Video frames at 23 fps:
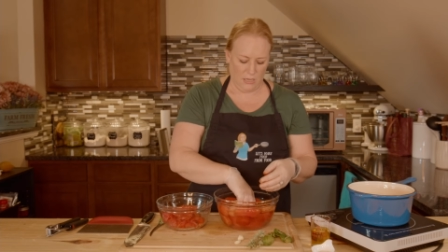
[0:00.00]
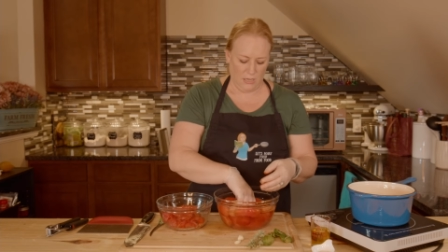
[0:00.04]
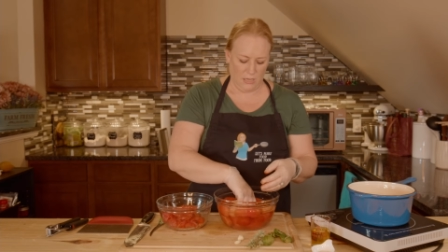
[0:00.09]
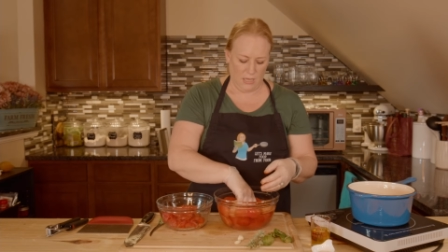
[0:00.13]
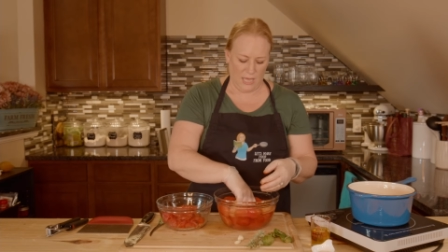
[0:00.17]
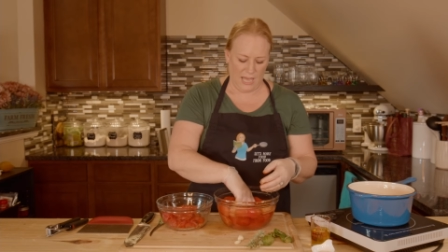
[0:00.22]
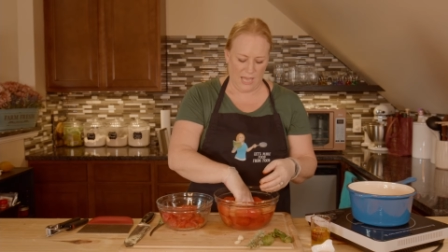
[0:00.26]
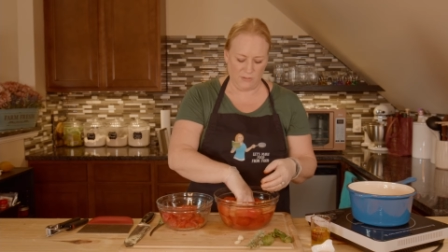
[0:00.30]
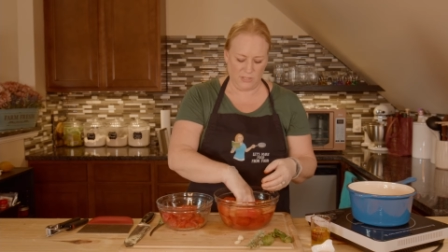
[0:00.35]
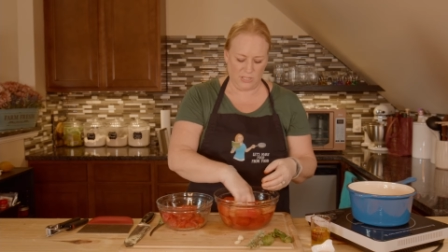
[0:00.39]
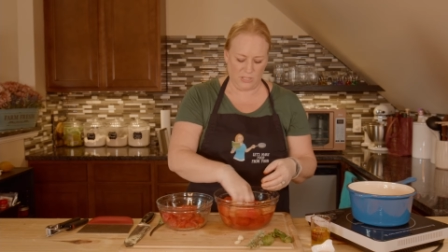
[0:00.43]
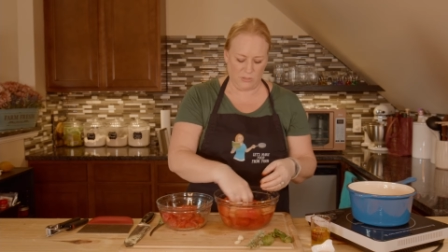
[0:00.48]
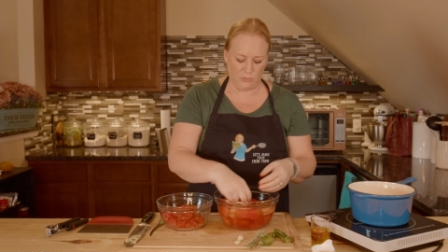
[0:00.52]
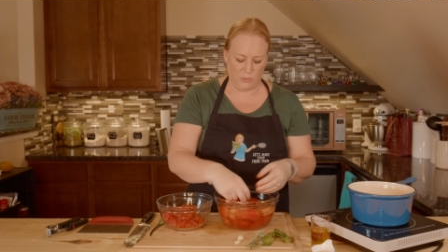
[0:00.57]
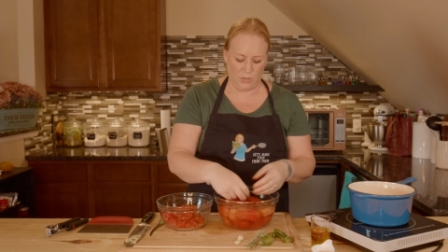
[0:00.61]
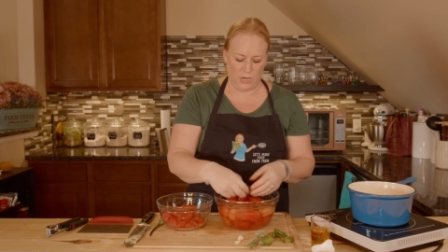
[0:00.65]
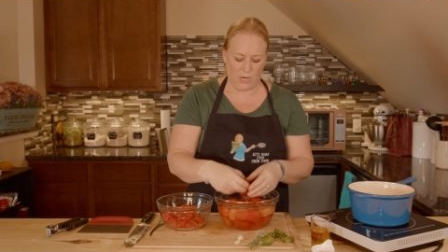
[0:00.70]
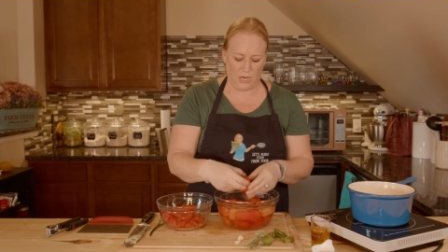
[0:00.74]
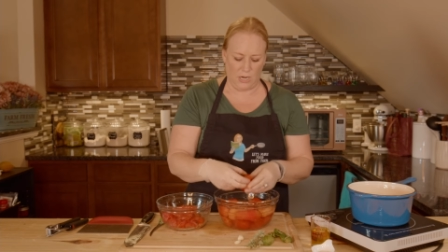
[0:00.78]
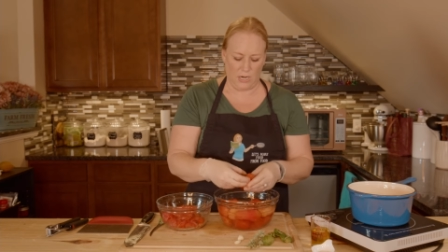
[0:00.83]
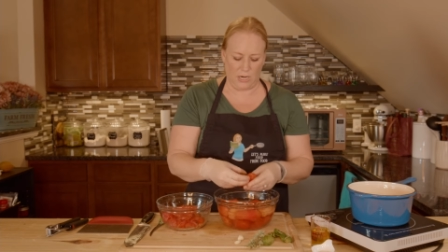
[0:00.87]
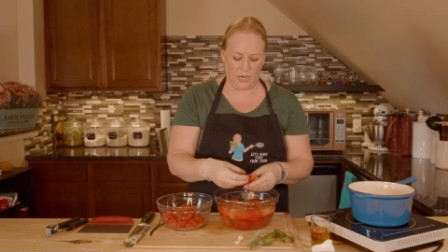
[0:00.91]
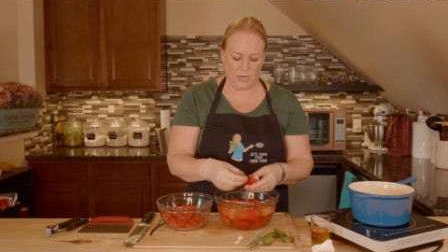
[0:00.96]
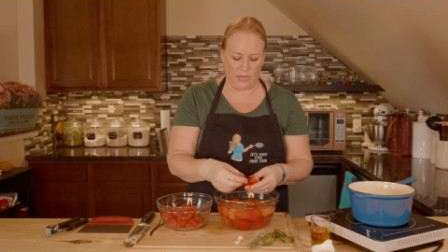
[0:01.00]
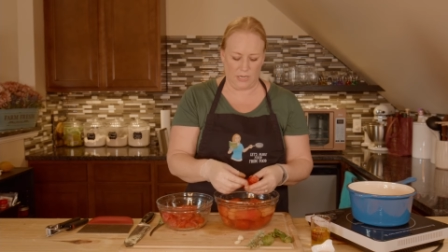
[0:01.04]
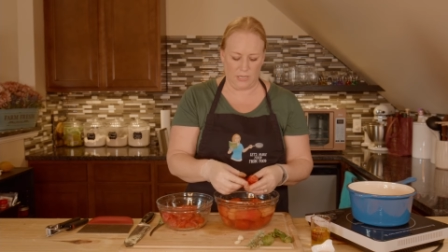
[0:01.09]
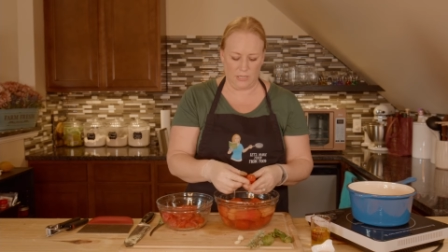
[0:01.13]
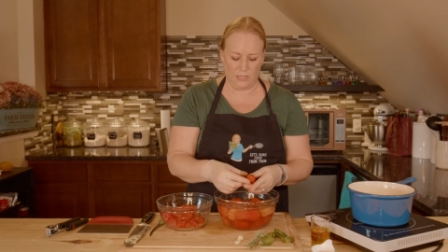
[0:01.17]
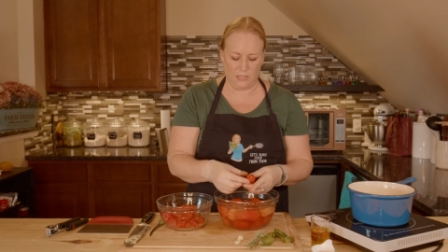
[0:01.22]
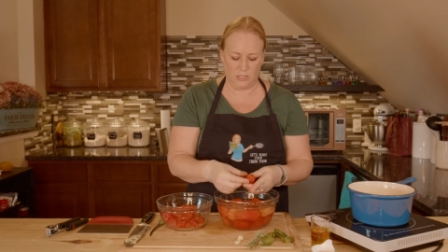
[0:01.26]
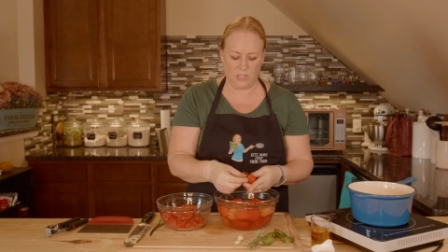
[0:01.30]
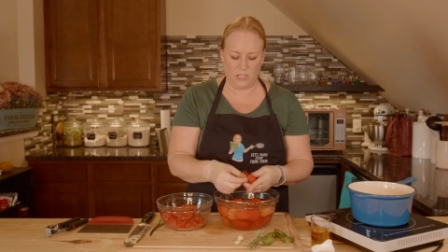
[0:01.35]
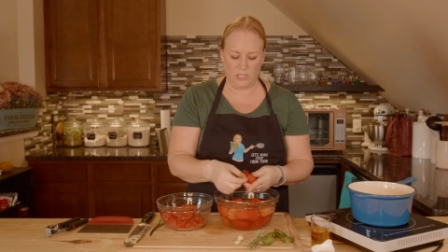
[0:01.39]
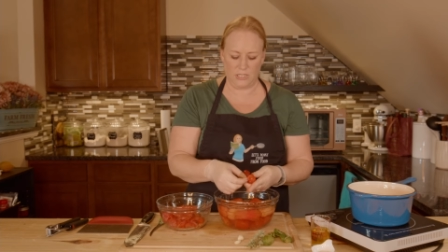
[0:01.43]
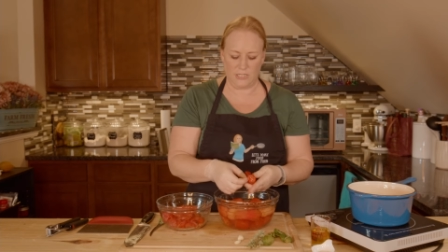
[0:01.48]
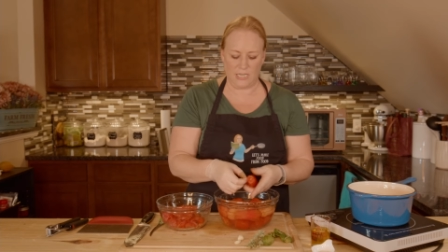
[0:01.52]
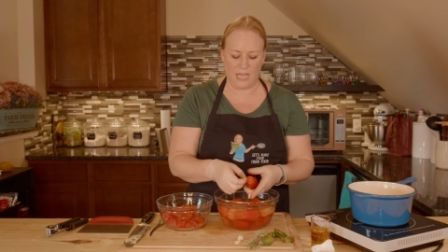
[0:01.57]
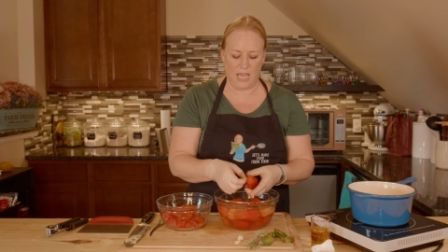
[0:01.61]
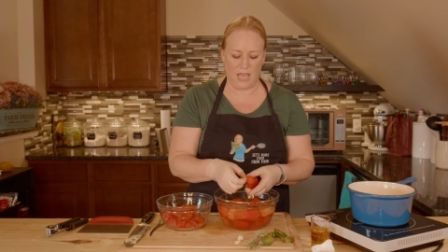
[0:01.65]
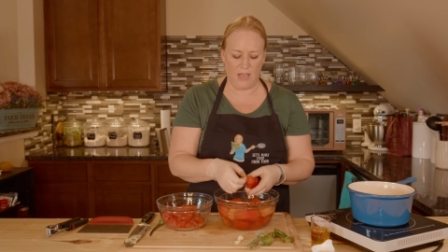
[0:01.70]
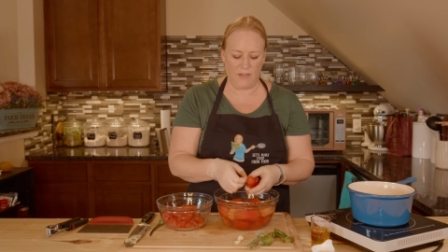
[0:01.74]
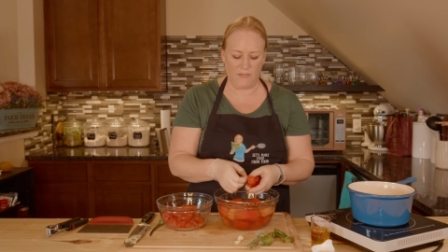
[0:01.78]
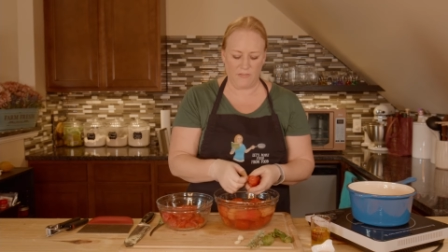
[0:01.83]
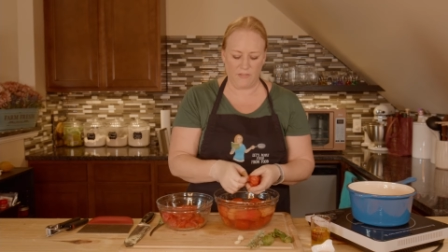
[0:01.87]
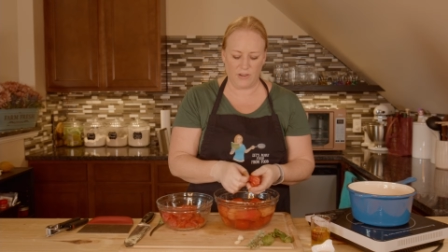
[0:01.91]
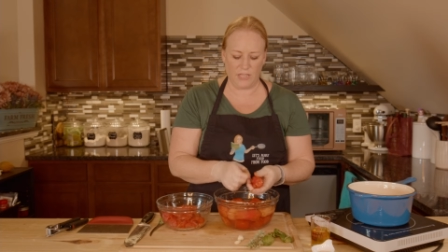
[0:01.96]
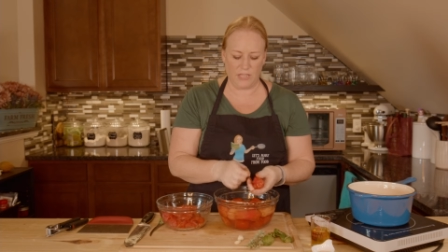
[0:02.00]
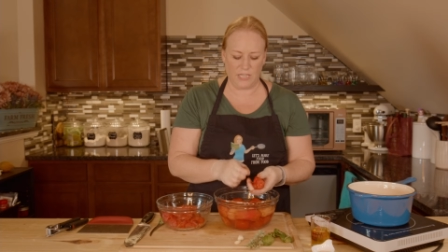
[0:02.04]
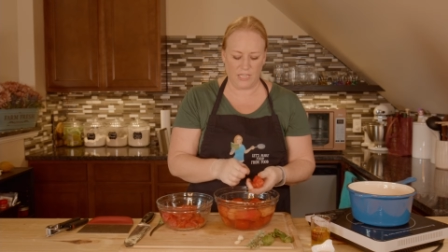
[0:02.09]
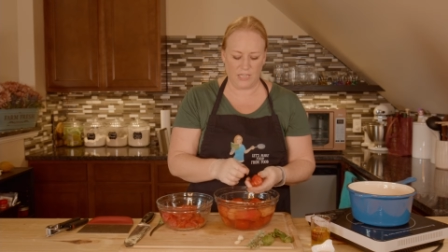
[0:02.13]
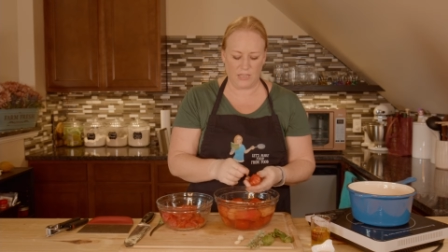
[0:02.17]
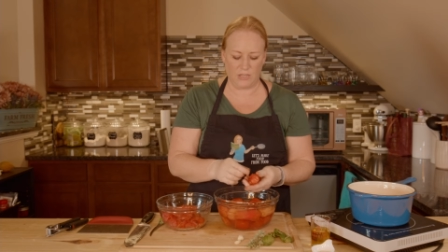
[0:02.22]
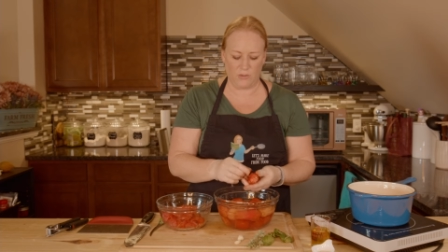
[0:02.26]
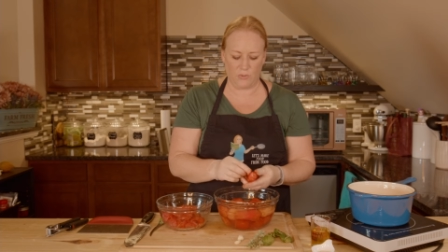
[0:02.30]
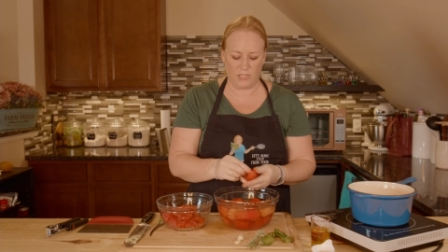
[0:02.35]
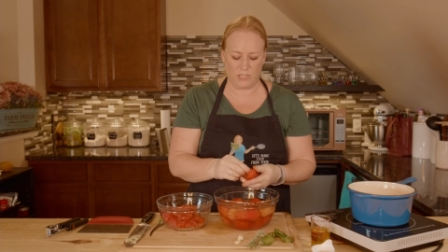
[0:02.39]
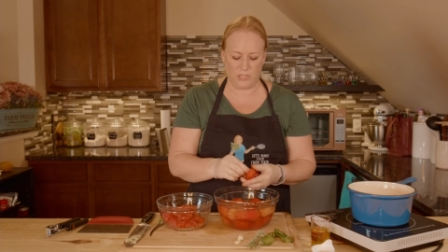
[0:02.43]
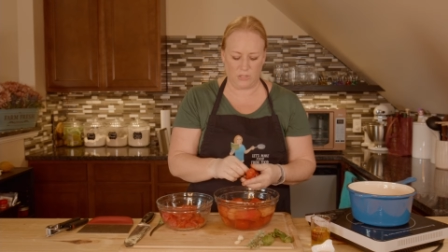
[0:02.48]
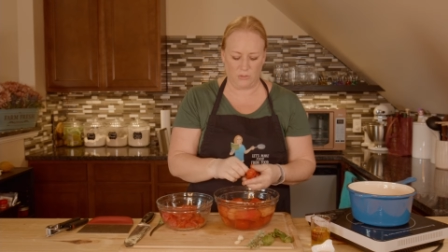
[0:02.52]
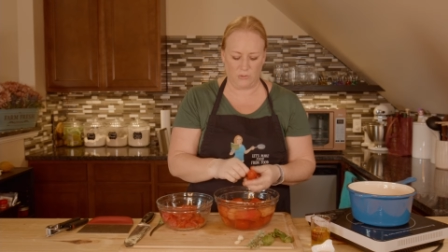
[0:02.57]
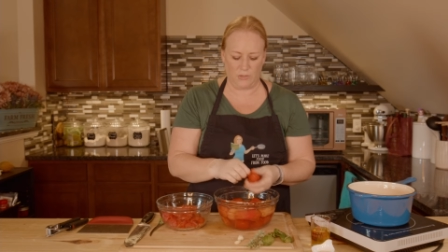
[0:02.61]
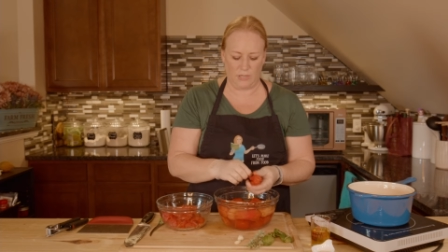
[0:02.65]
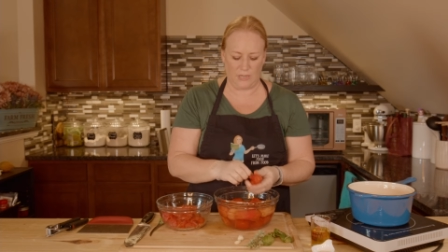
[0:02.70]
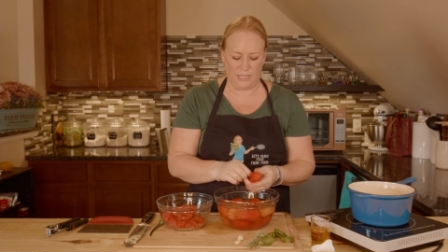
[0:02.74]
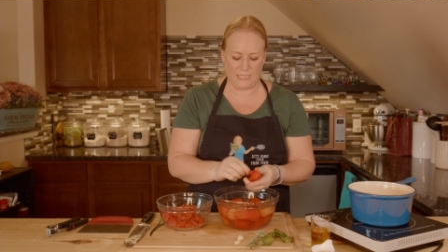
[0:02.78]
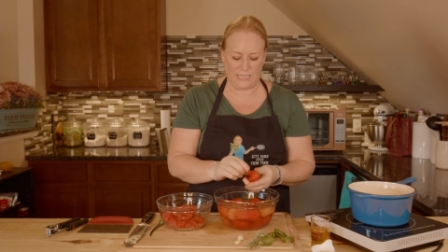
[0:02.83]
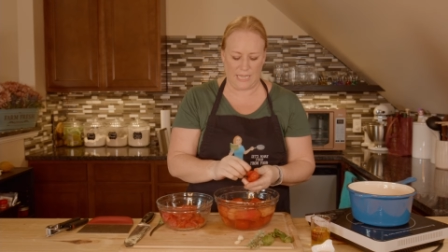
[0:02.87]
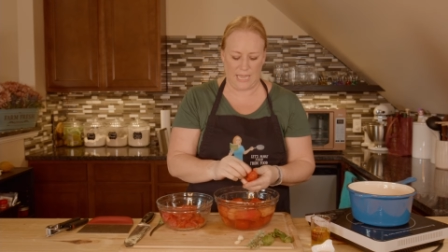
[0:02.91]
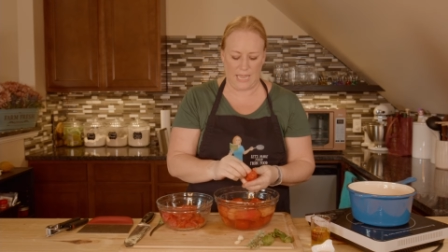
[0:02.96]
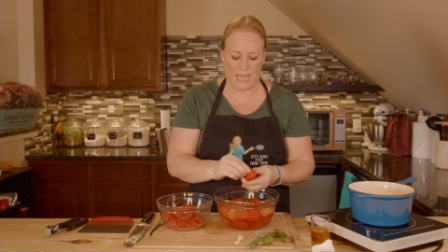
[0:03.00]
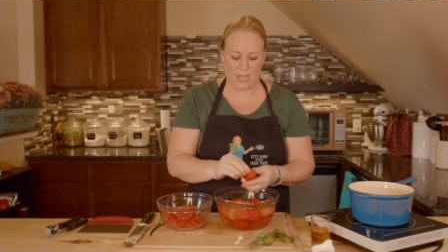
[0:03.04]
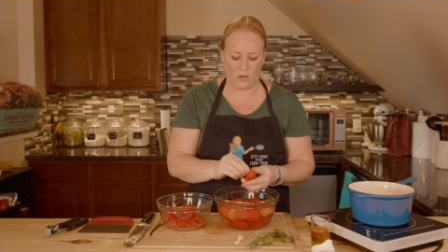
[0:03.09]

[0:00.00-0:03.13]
housework, just everything that we do in the day,